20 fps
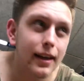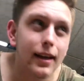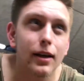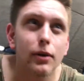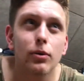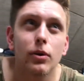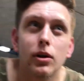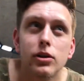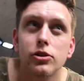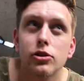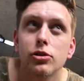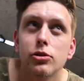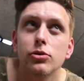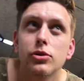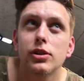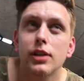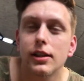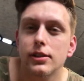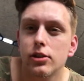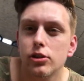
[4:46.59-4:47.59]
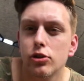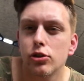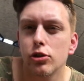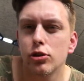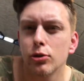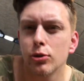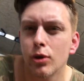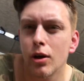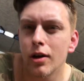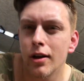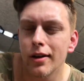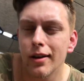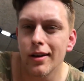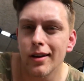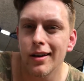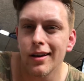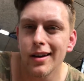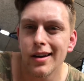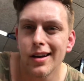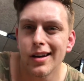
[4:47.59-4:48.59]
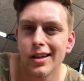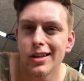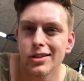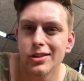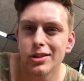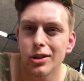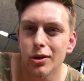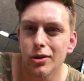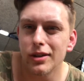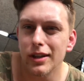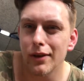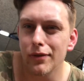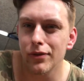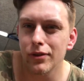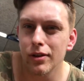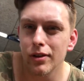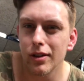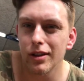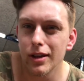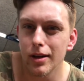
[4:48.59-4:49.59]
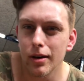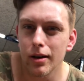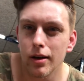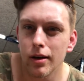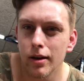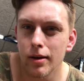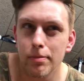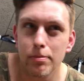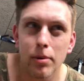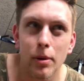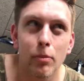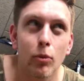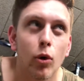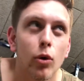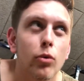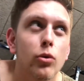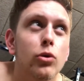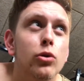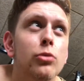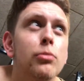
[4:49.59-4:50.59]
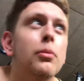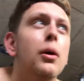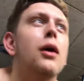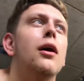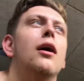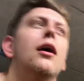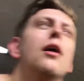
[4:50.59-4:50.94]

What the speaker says: like 2 sets of 2 on. So definitely a bit more room